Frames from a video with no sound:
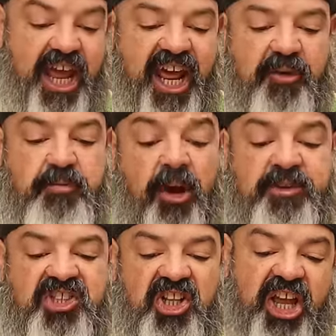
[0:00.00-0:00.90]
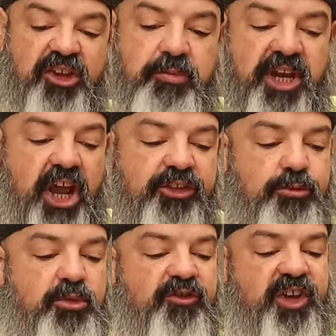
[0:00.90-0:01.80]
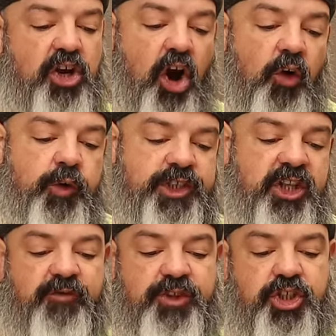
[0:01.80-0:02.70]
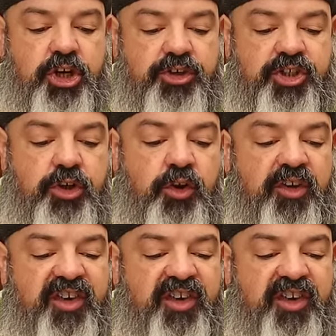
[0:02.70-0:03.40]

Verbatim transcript: and I promise to let you pick out the movie and always love and cherish you,